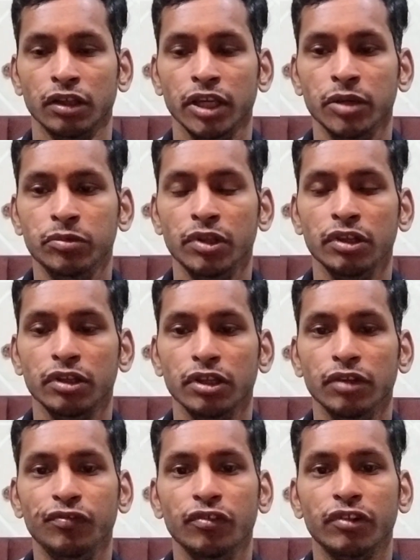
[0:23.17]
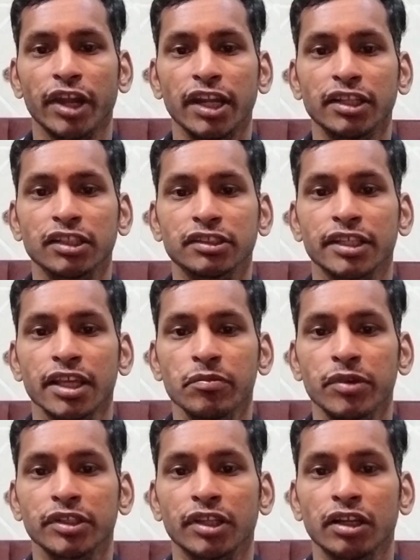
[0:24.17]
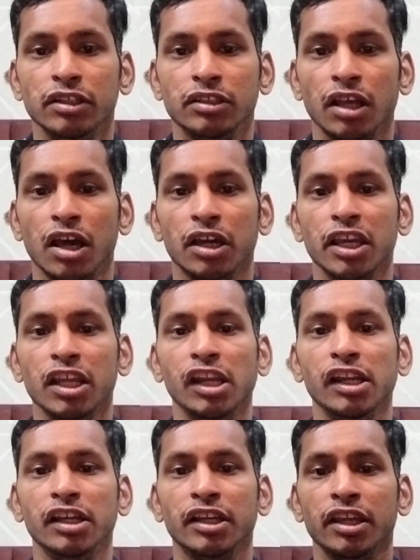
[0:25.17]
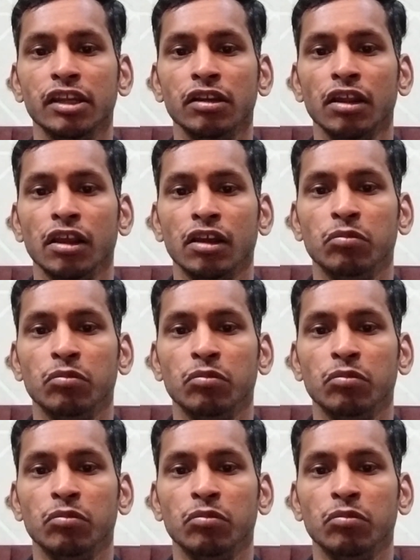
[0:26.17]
If you get the same results again and again